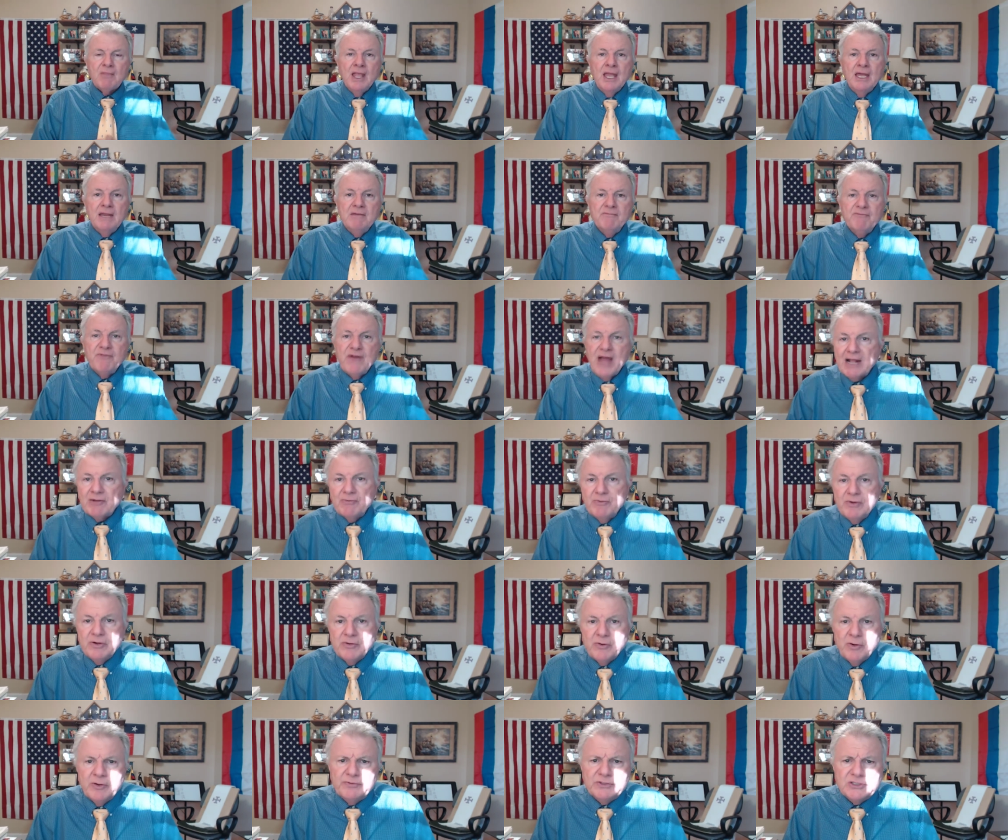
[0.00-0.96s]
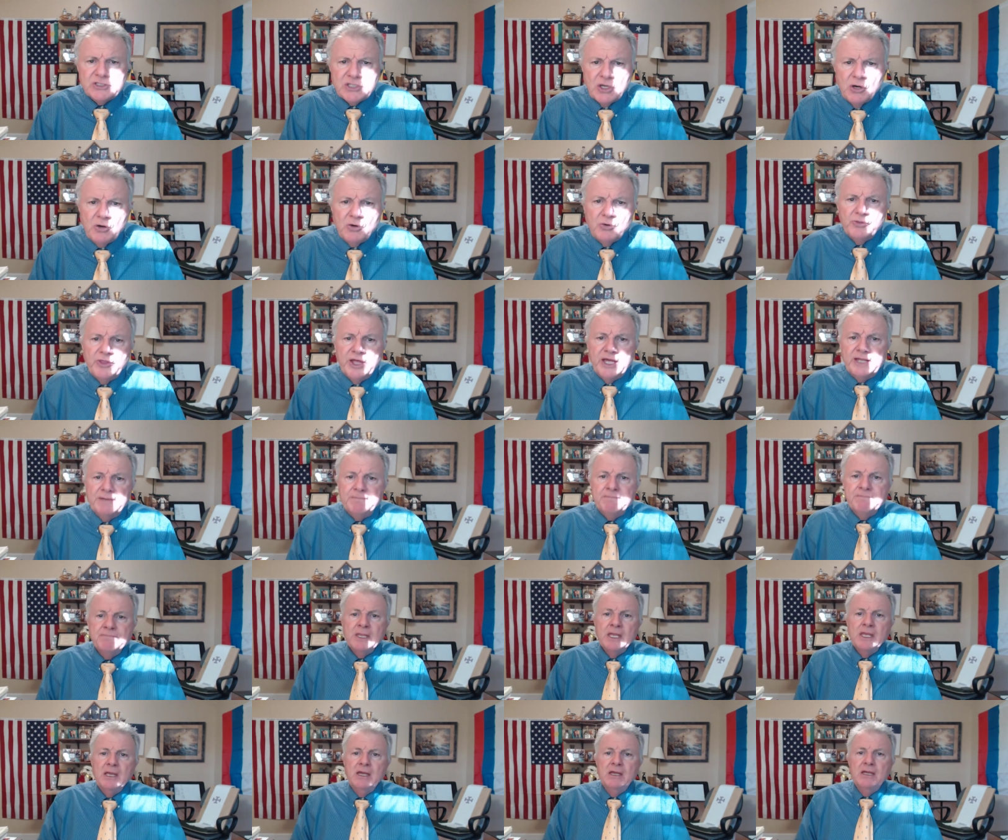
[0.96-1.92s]
And in fact, we were even told that
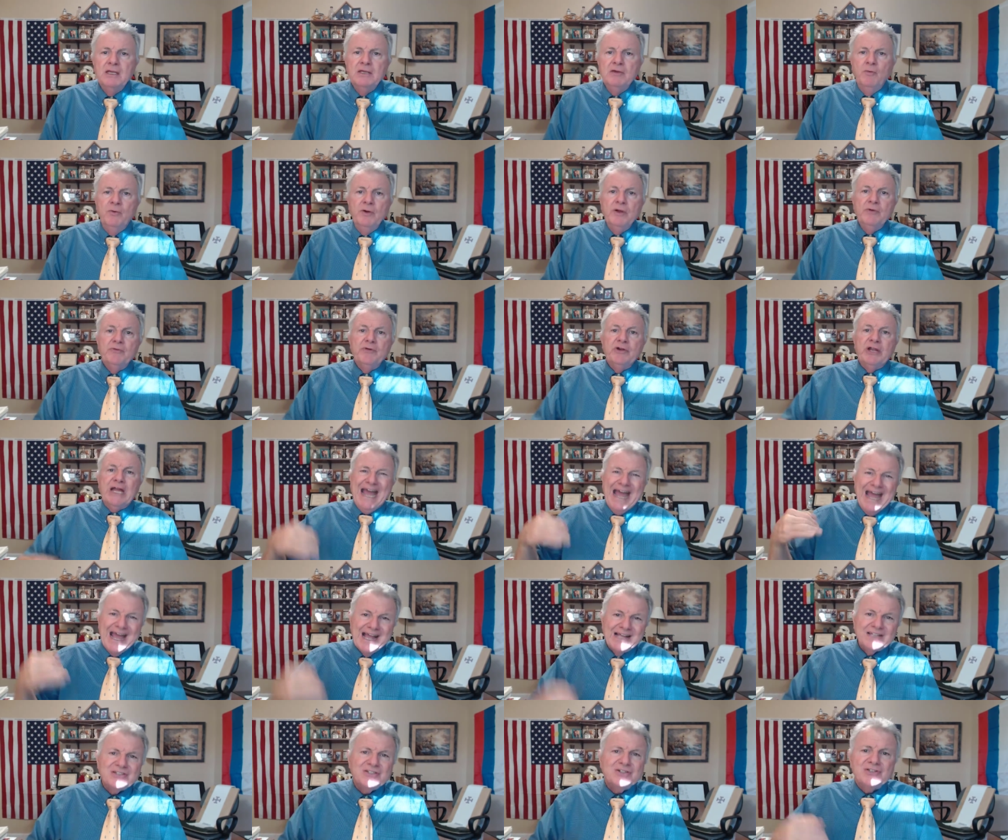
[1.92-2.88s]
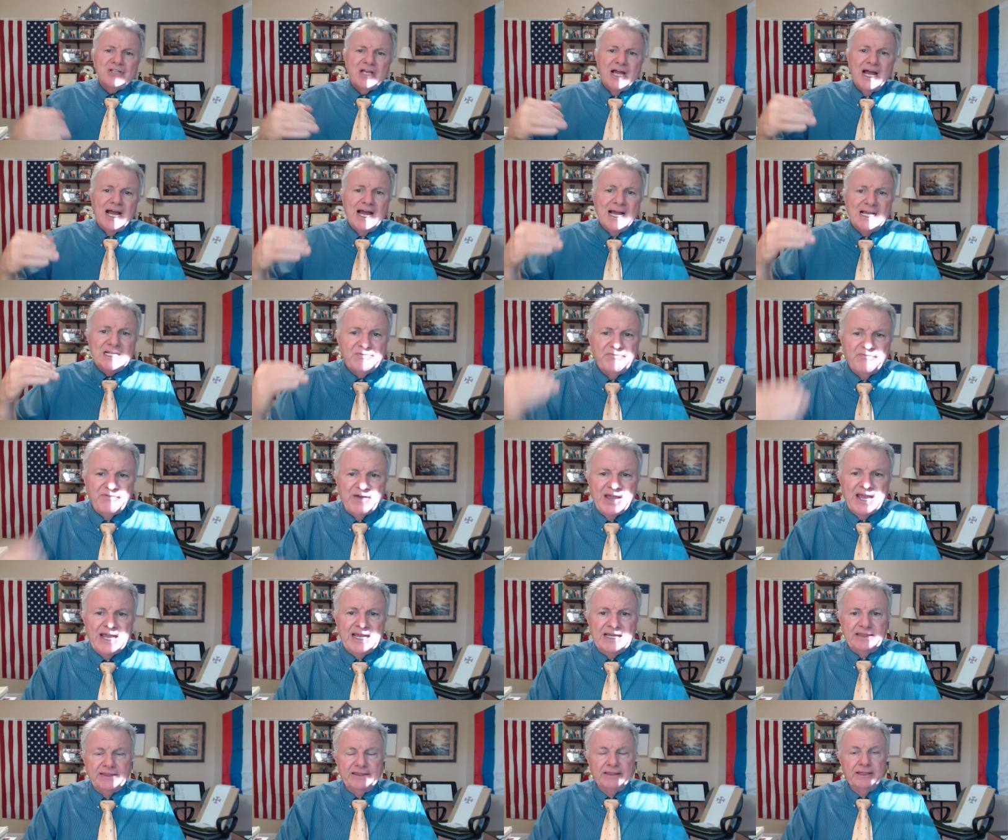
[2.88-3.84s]
we were to exercise
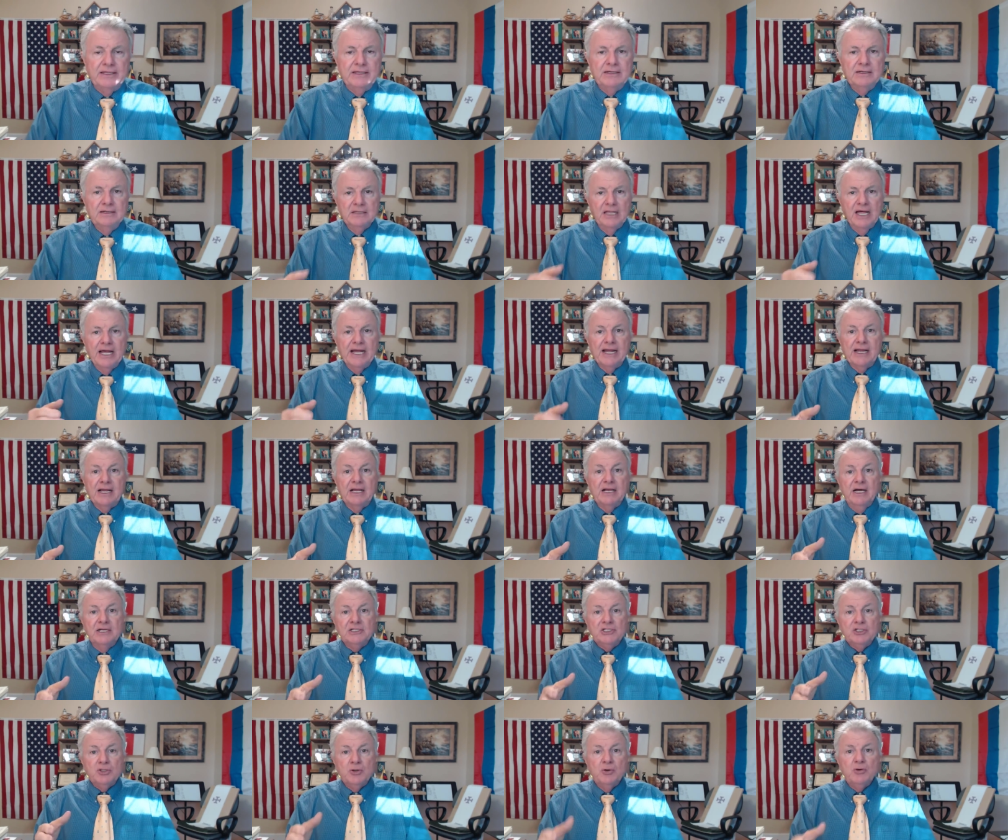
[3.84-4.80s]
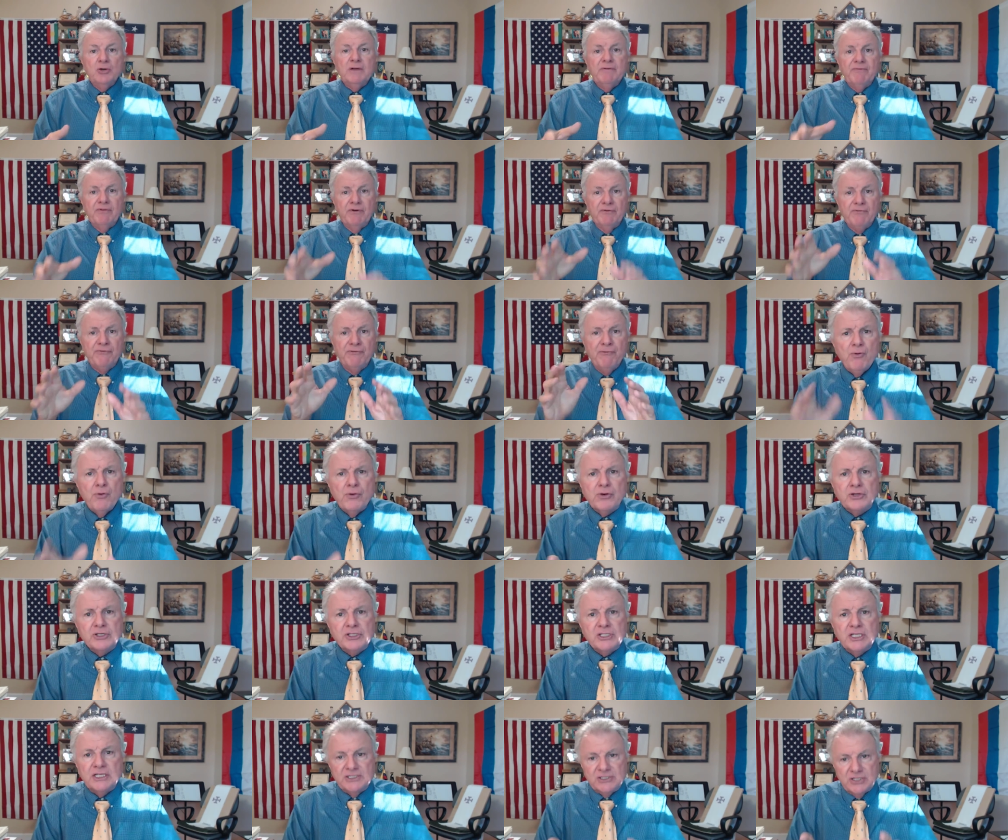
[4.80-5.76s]
faith like a sort of a
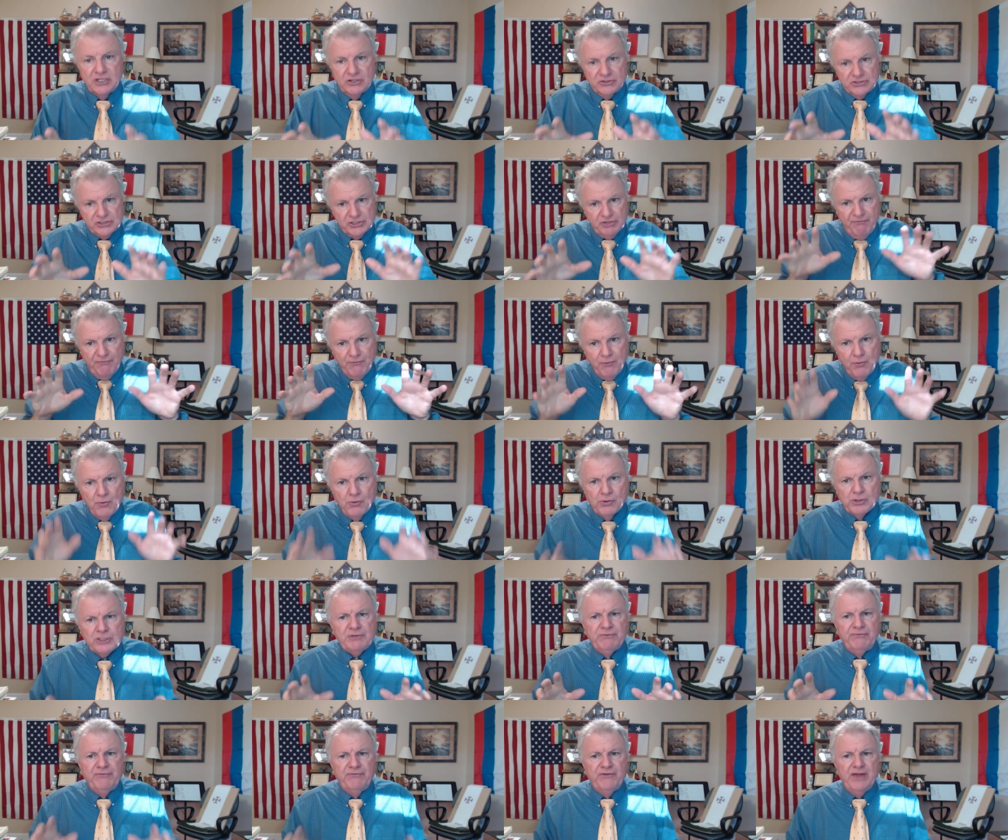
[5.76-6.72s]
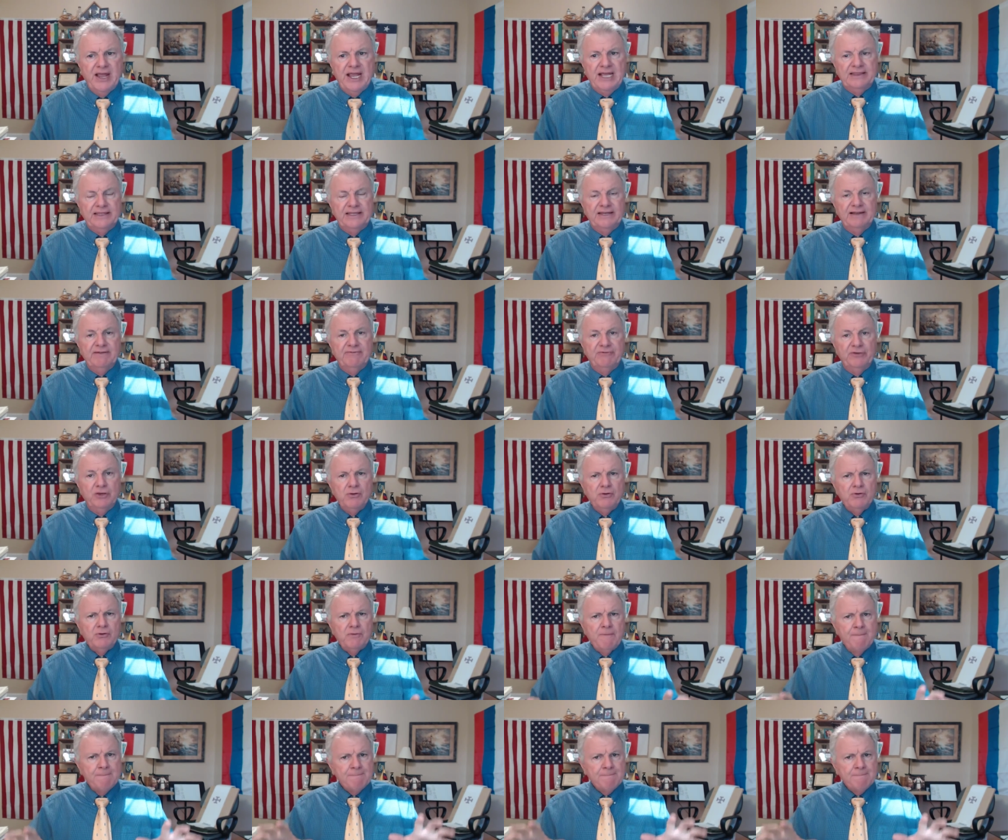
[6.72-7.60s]
force. there's a force of faith, and if you